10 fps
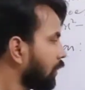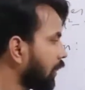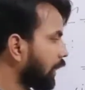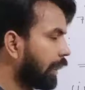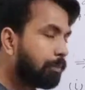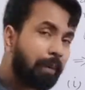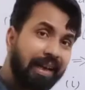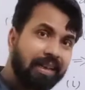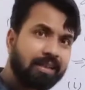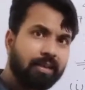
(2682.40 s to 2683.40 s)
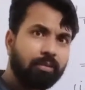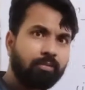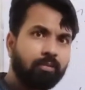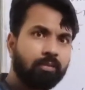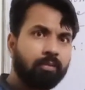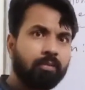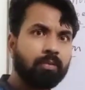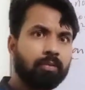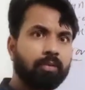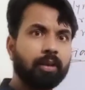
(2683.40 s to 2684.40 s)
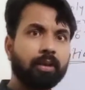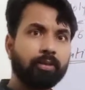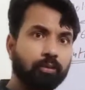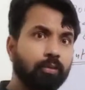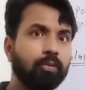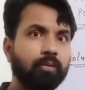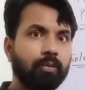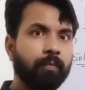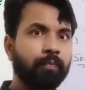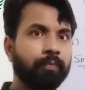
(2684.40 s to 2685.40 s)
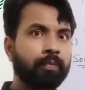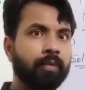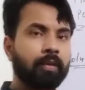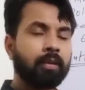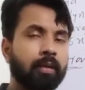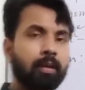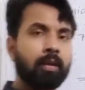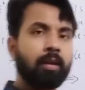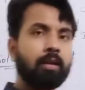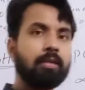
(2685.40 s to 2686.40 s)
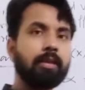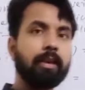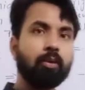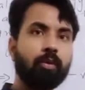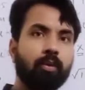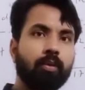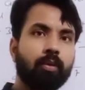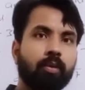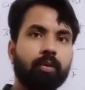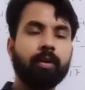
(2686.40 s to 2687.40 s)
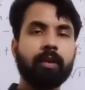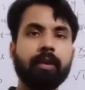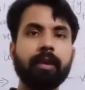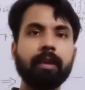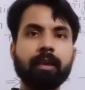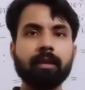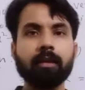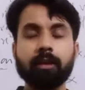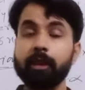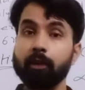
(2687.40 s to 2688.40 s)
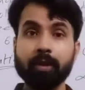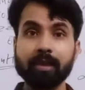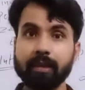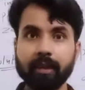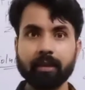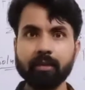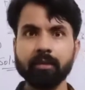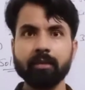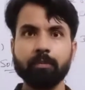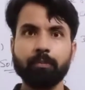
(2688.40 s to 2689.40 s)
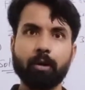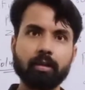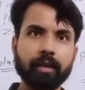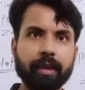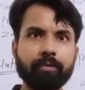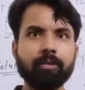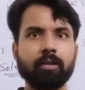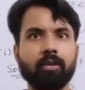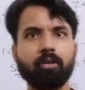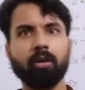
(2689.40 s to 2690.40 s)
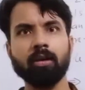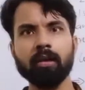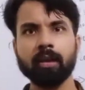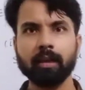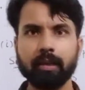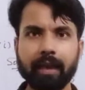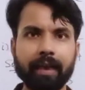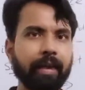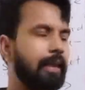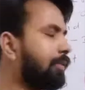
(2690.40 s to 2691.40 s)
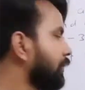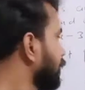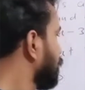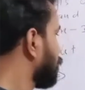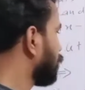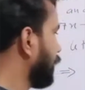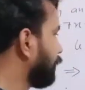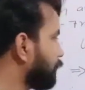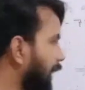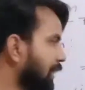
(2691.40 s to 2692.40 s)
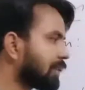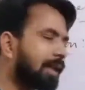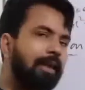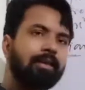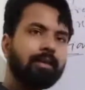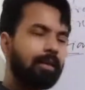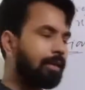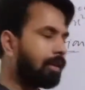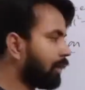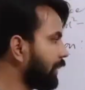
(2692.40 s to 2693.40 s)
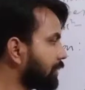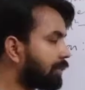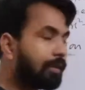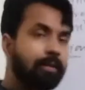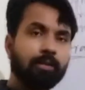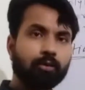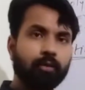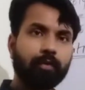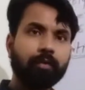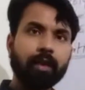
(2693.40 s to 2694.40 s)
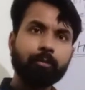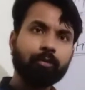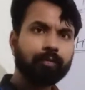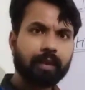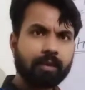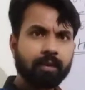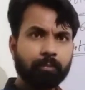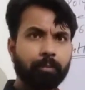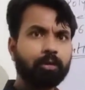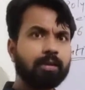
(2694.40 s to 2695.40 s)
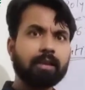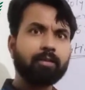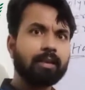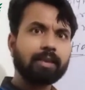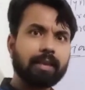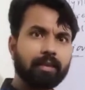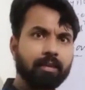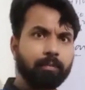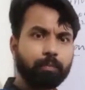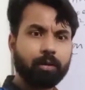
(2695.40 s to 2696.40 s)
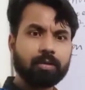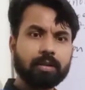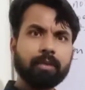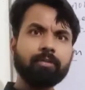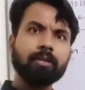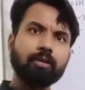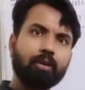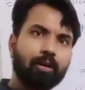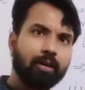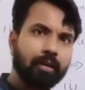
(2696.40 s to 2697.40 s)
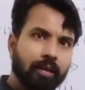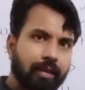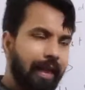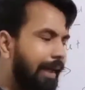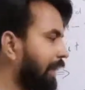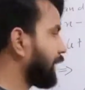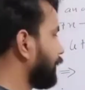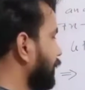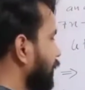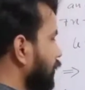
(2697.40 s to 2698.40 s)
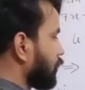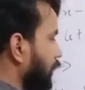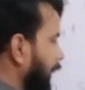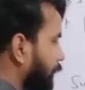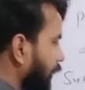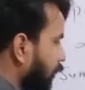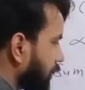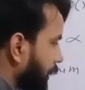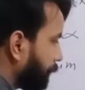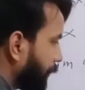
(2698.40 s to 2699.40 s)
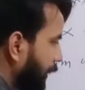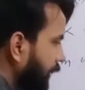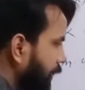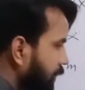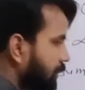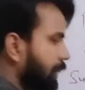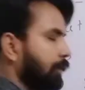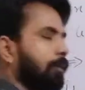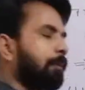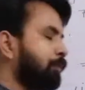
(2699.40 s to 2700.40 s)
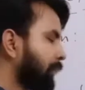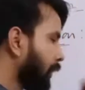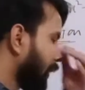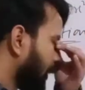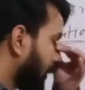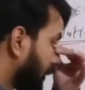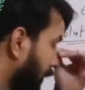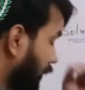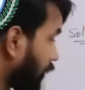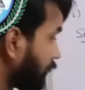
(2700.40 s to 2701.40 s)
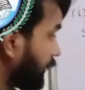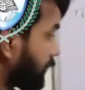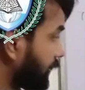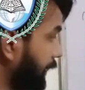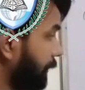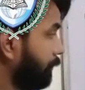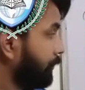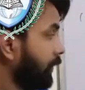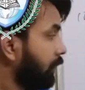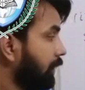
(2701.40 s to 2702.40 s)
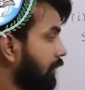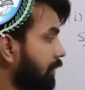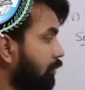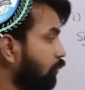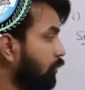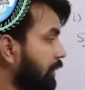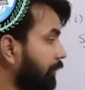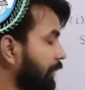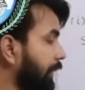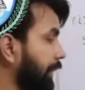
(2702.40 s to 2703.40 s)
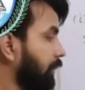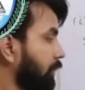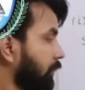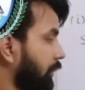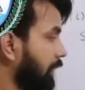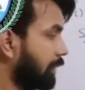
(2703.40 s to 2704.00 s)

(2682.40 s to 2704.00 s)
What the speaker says: and minus 0. You know, 0 is neither positive nor negative. So if minus sign is there, so we will remove this because 0 is neither positive nor negative. So it will simply 0. Now see, this is root 17, this is